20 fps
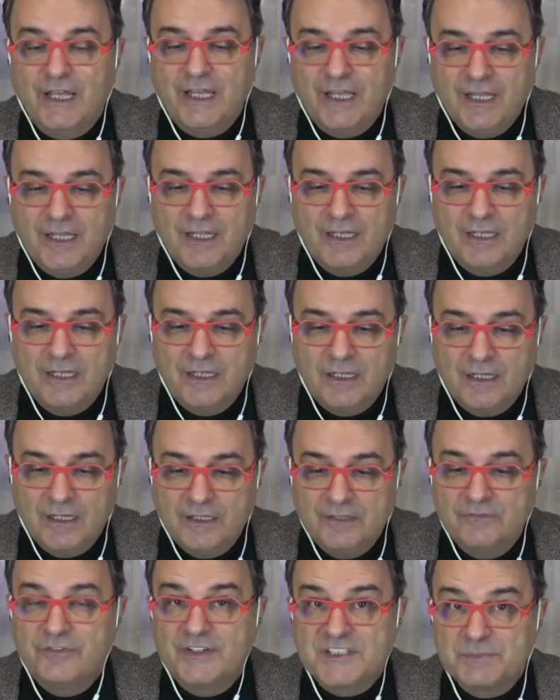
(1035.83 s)
and
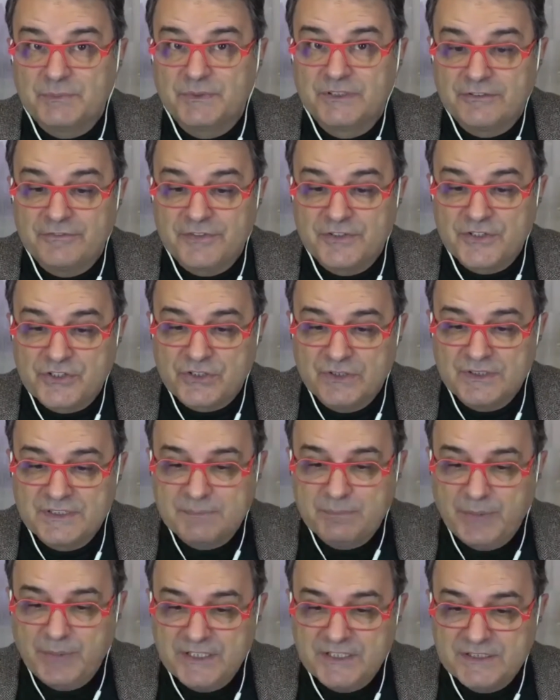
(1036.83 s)
investment officials
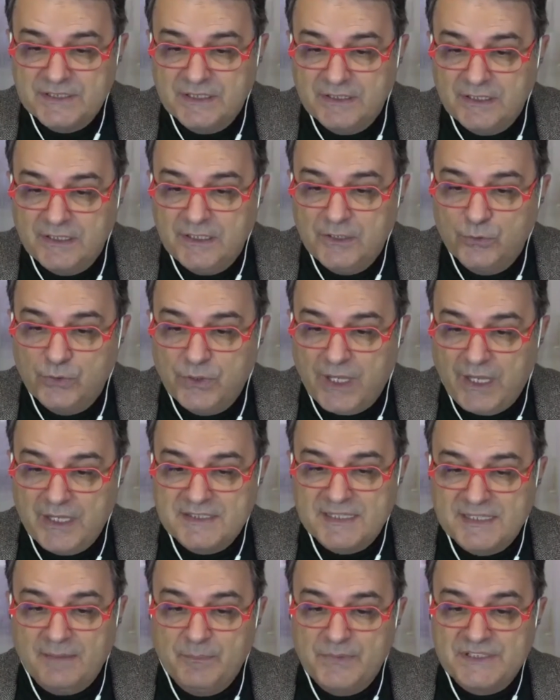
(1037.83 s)
based in the
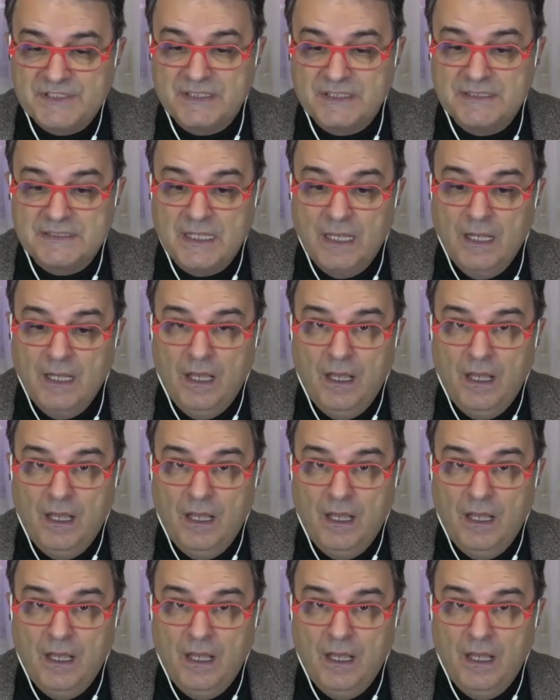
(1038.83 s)
UK's embassies